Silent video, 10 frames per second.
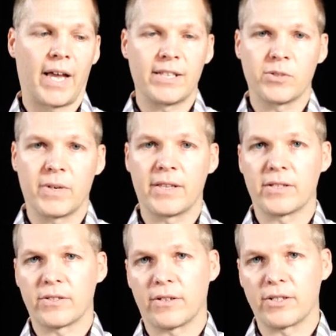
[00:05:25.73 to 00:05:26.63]
ends with,
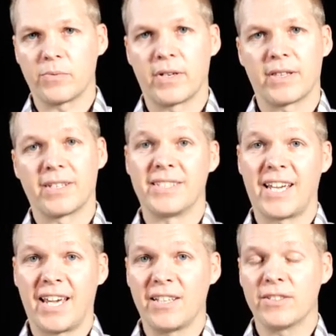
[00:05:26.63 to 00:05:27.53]
starts with,
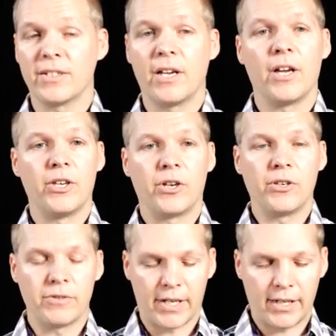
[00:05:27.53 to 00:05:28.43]
contains. You
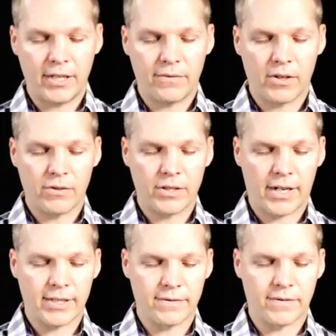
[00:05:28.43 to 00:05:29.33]
can use any of those
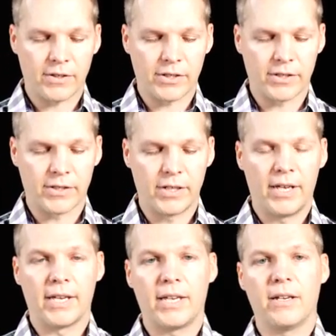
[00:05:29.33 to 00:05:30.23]
kinds of functions
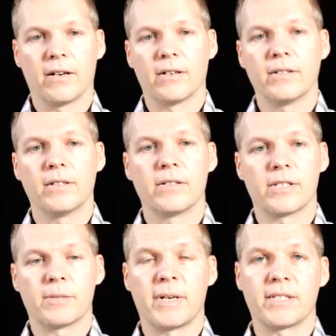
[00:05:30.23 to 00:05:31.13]
here
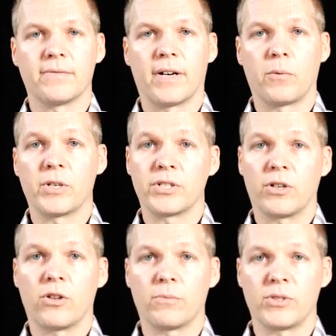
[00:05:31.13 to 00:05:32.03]
to specify which
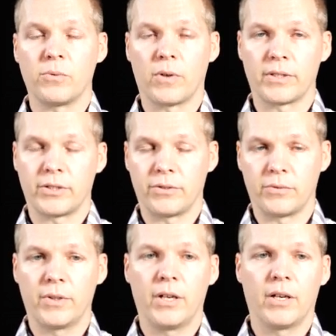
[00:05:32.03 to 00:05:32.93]
columns you want
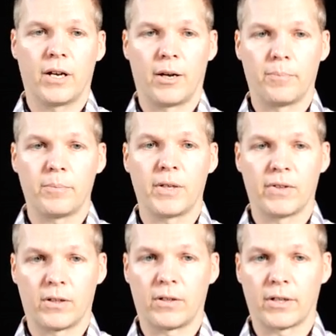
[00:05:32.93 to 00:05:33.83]
to
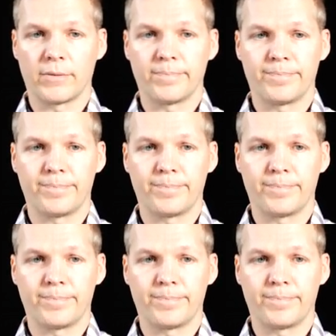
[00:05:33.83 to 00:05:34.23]
pivot longer.